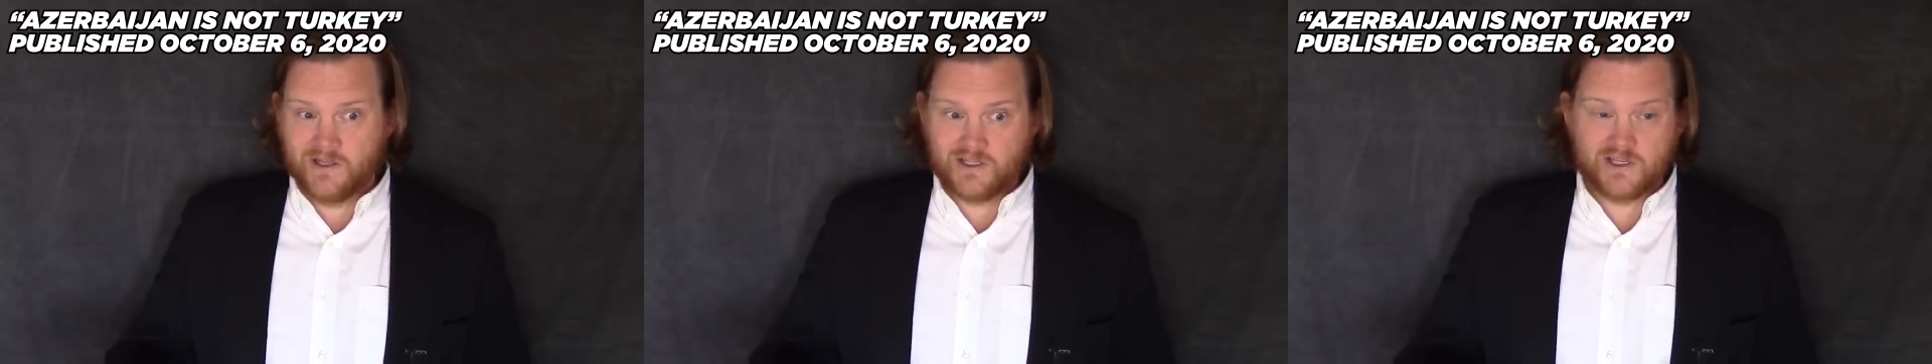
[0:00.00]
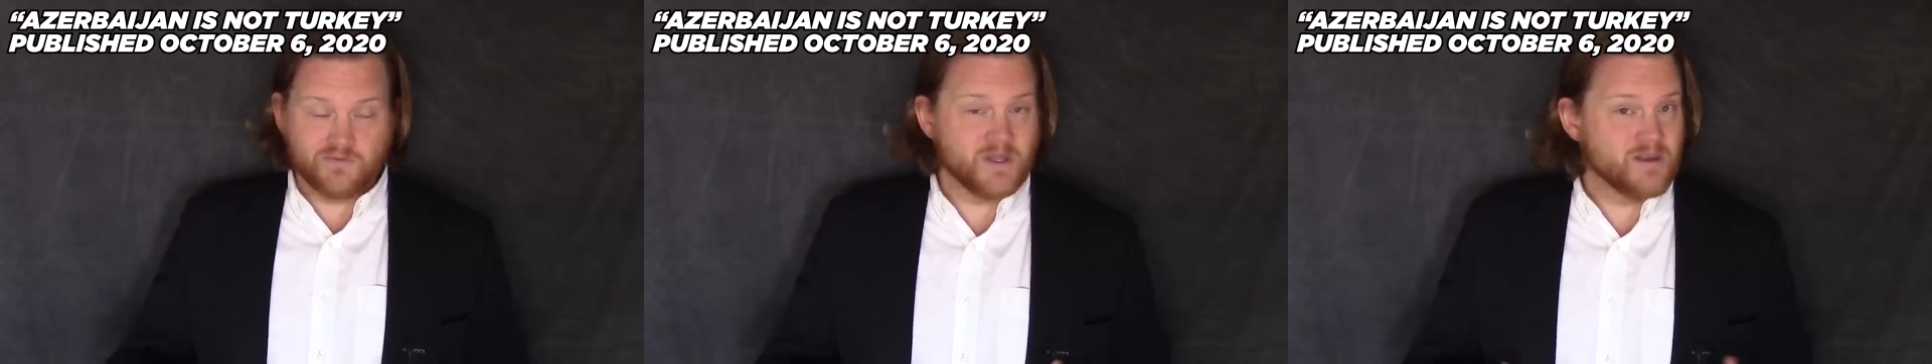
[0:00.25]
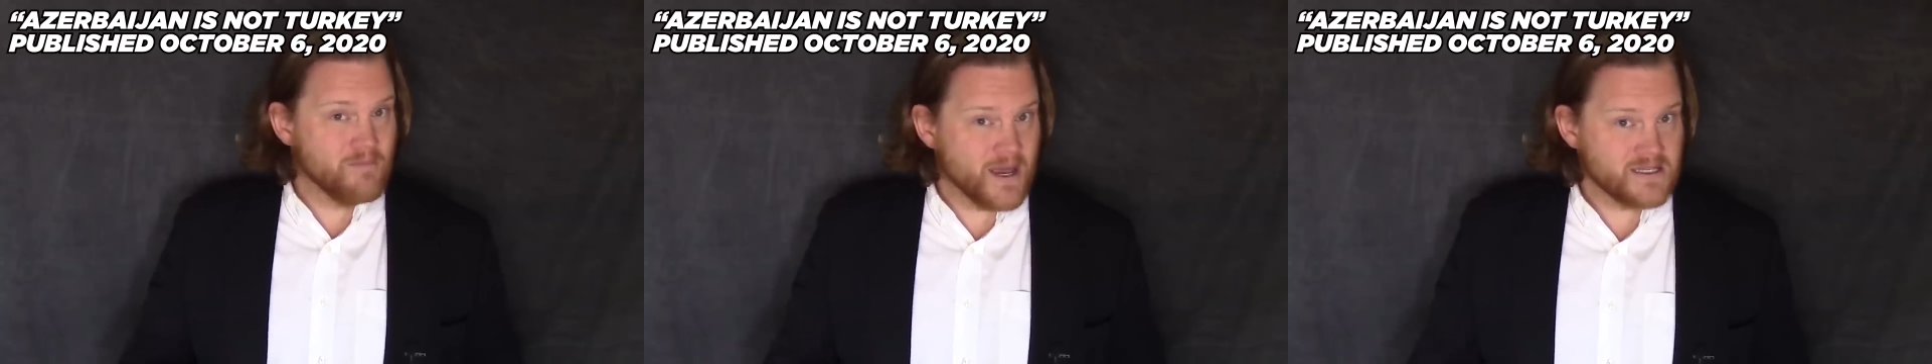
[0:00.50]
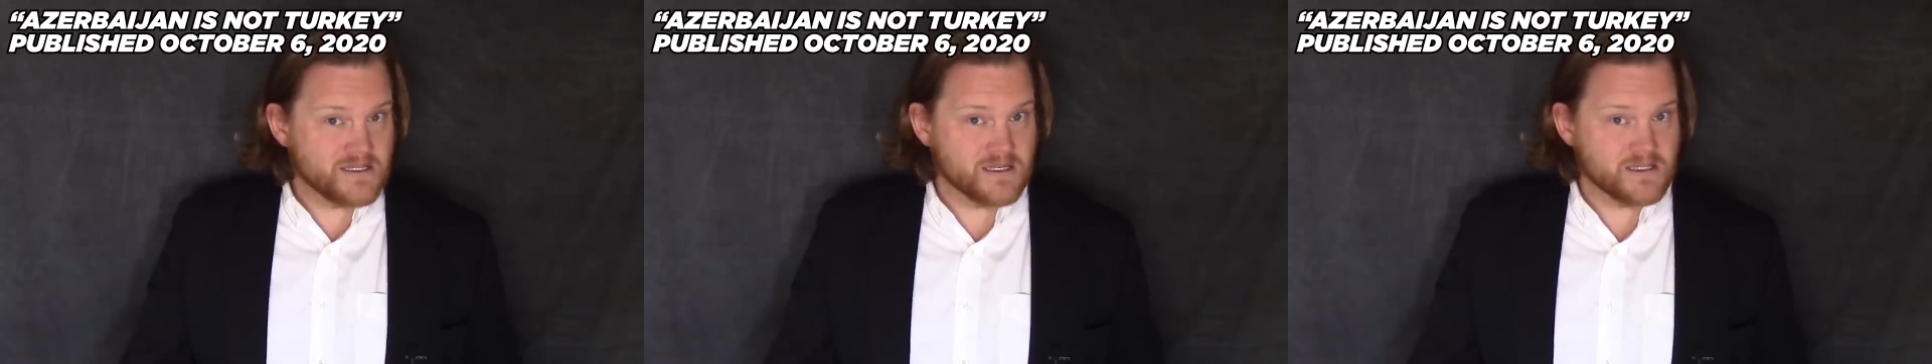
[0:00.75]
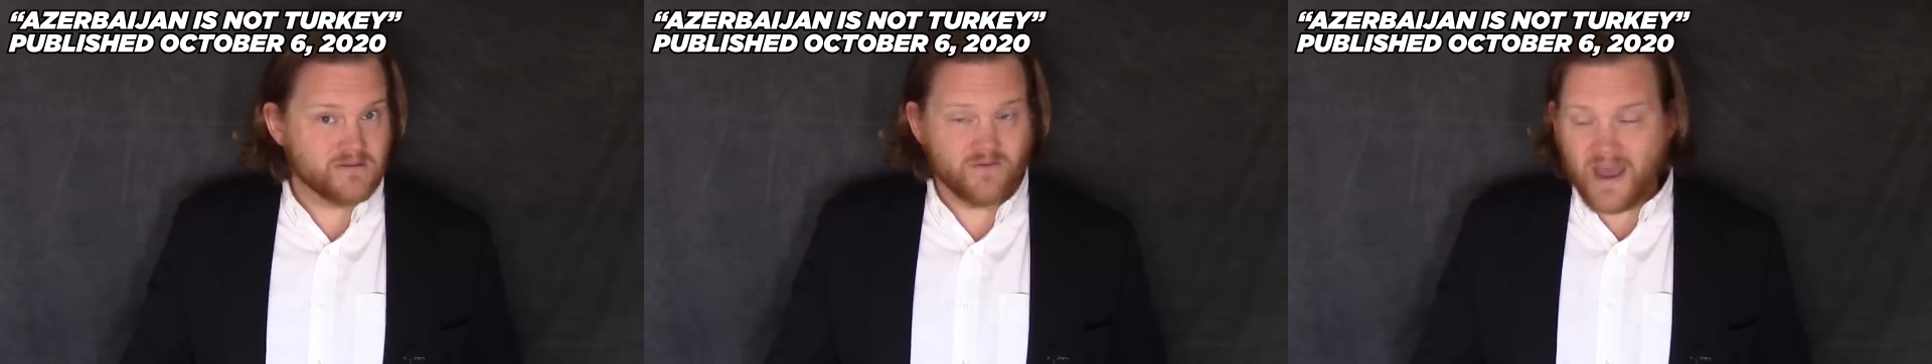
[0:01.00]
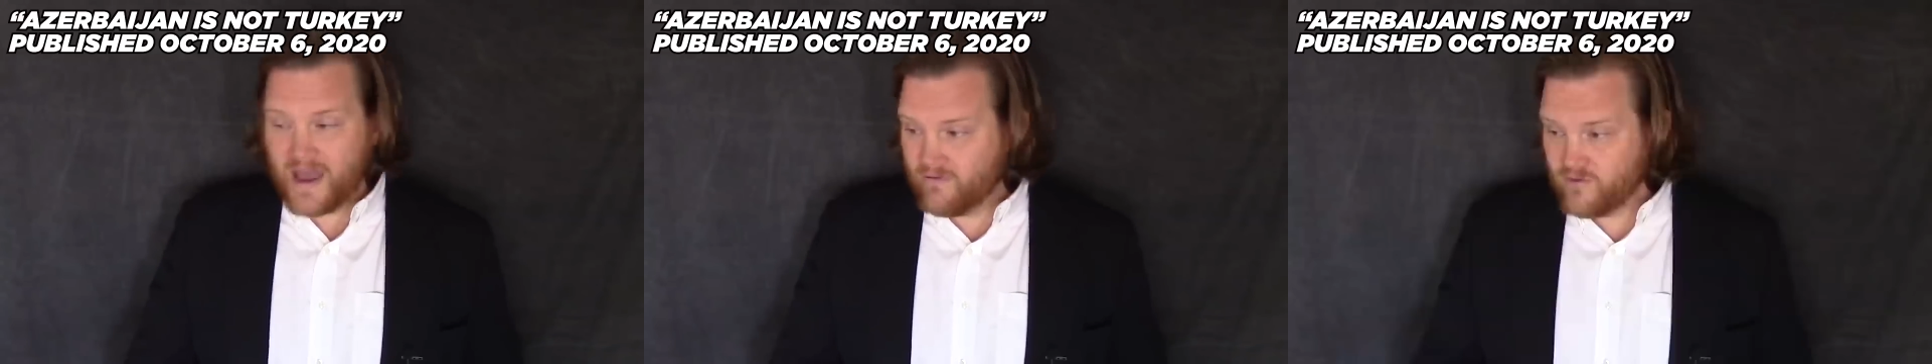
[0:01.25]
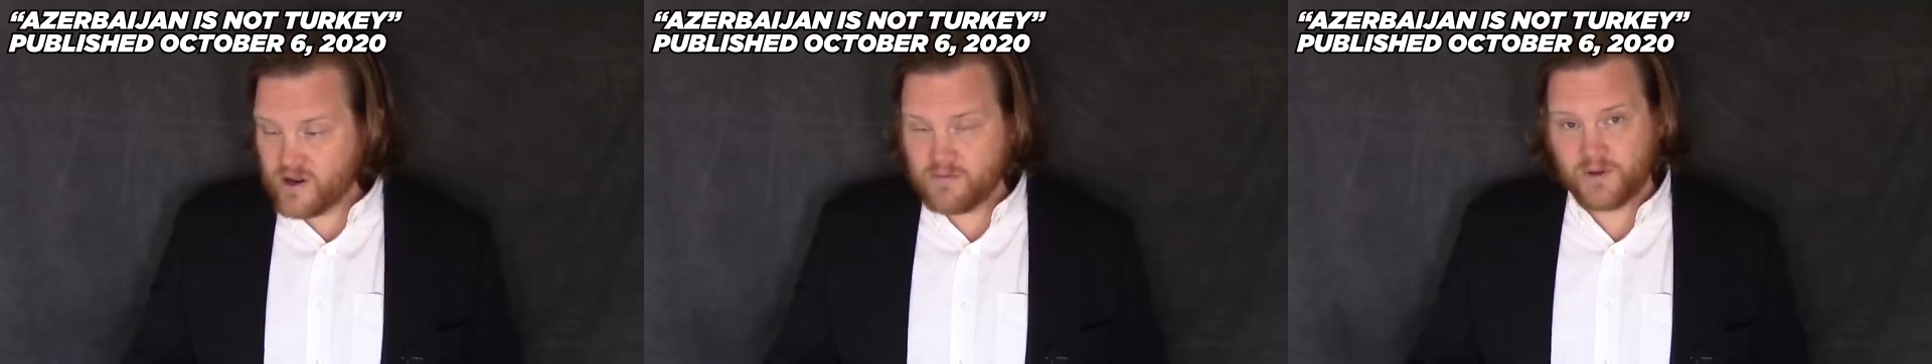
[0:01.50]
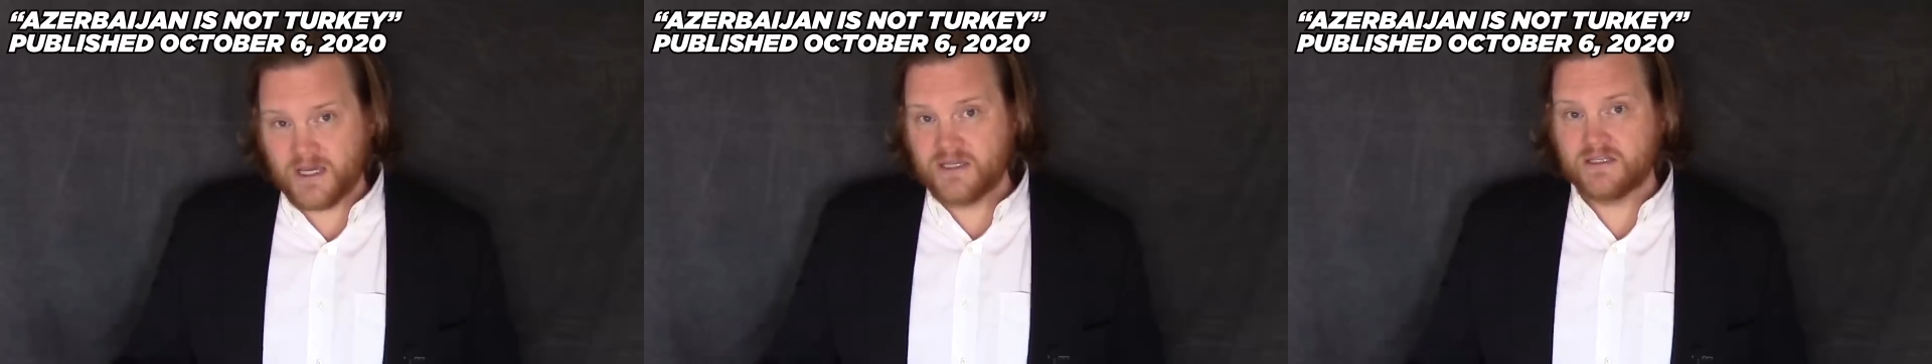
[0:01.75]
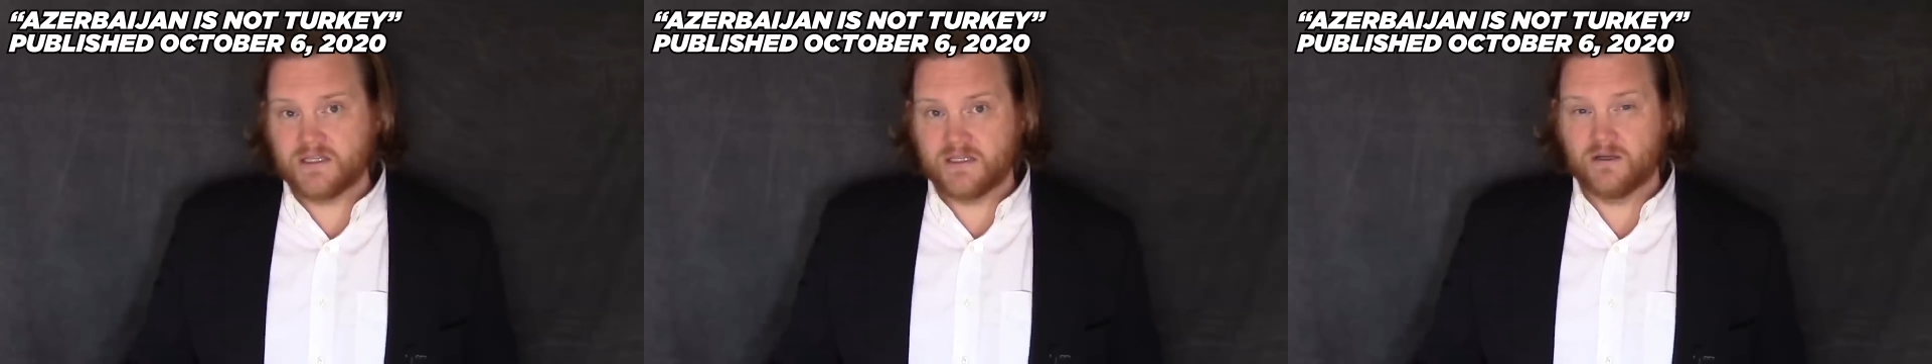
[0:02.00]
This has been the basis of every peace